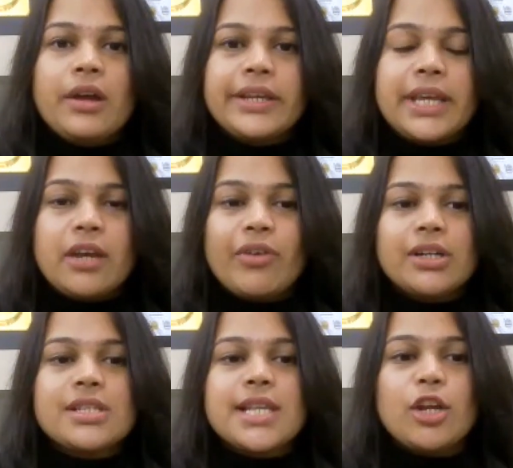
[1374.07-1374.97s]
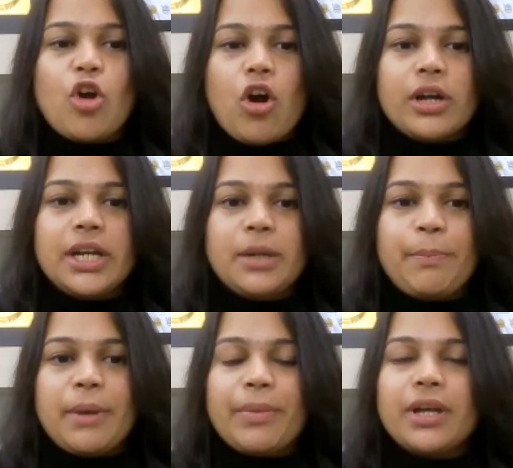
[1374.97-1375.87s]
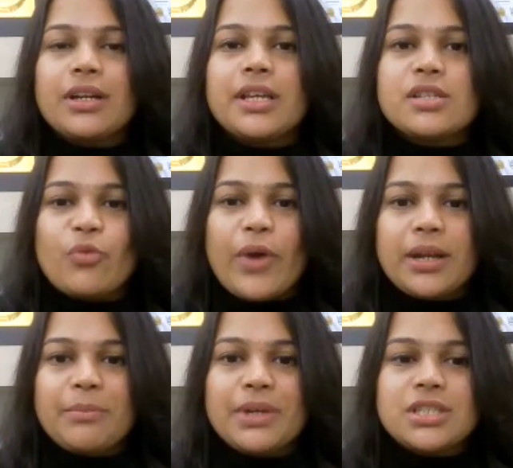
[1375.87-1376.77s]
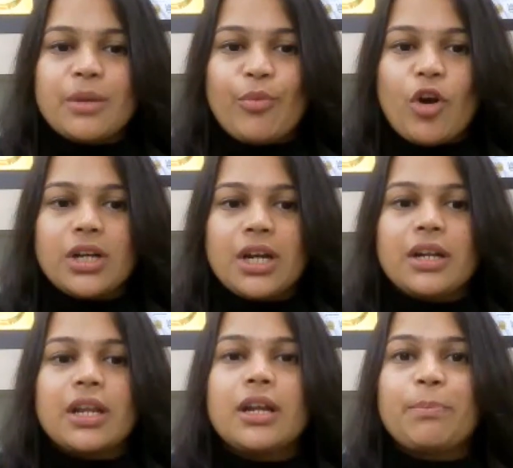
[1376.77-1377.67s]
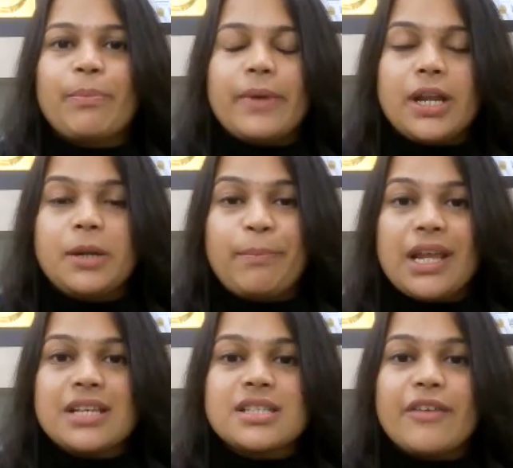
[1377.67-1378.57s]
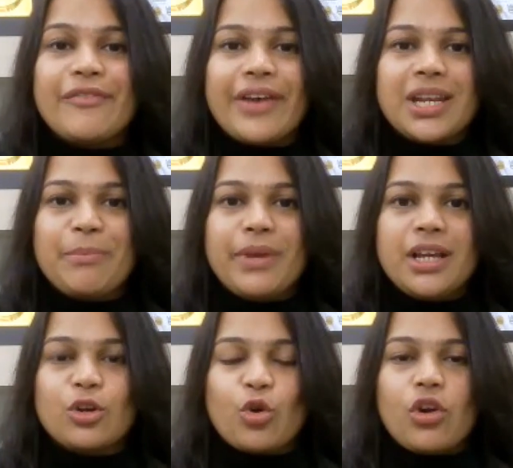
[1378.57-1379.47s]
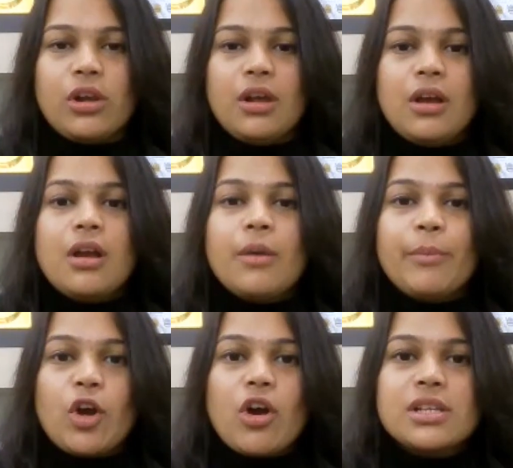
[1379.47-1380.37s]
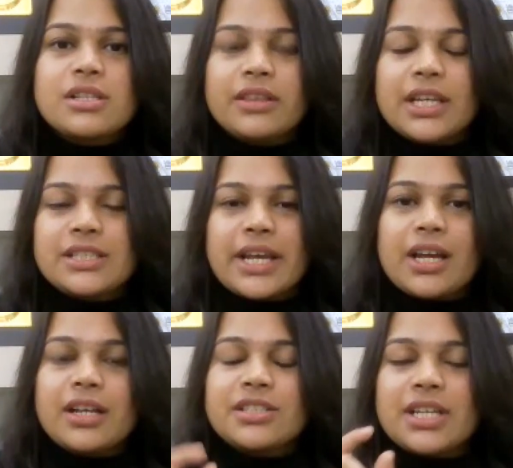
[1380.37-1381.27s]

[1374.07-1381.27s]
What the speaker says: Keywords in audit paper is very much important. It plays a very big role, because the checker